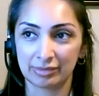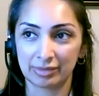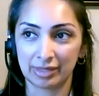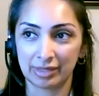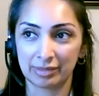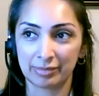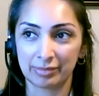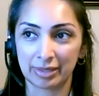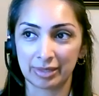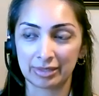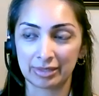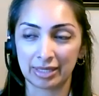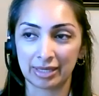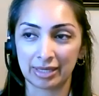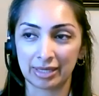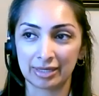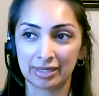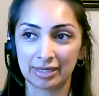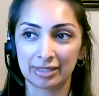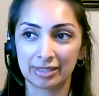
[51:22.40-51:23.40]
you're right about yeah.
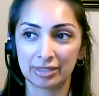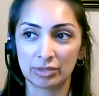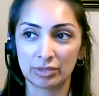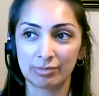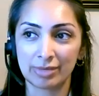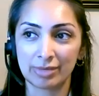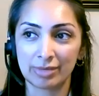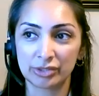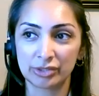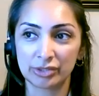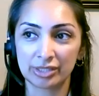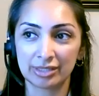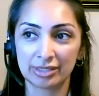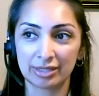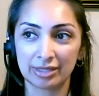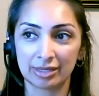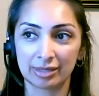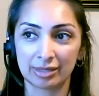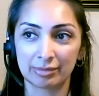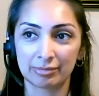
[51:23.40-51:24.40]
that. And then you mentioned
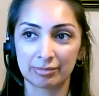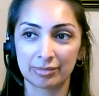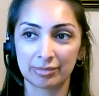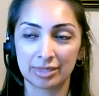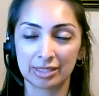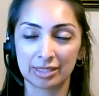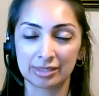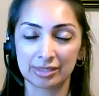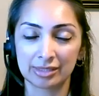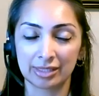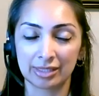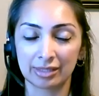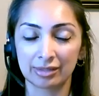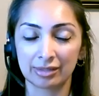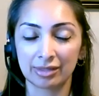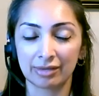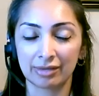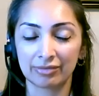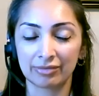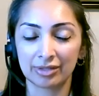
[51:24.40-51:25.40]
um, the skill
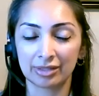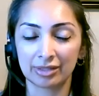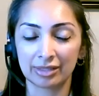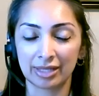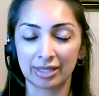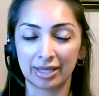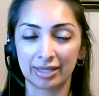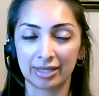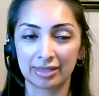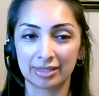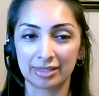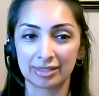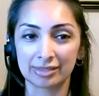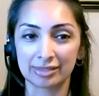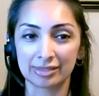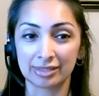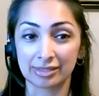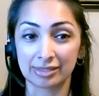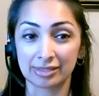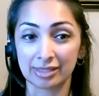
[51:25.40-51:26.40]
level and the
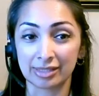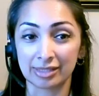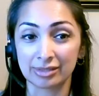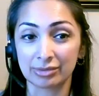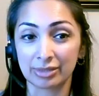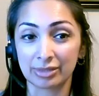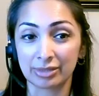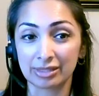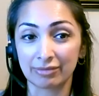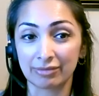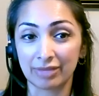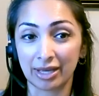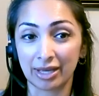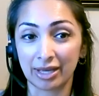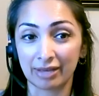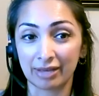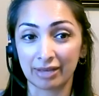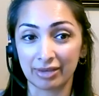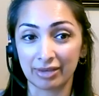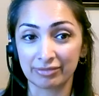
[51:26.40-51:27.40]
success rates of the
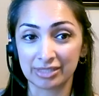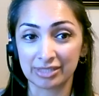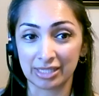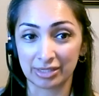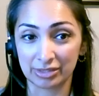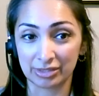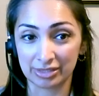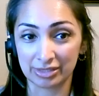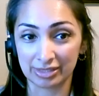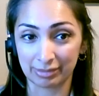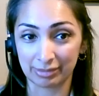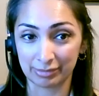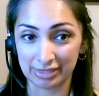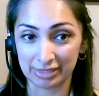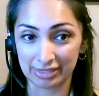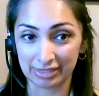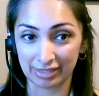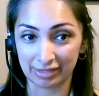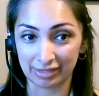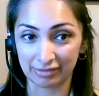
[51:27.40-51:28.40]
IVF centers
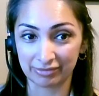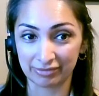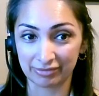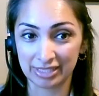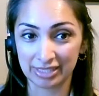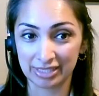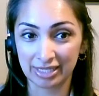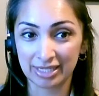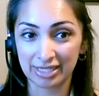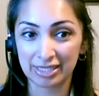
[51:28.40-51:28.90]
themselves.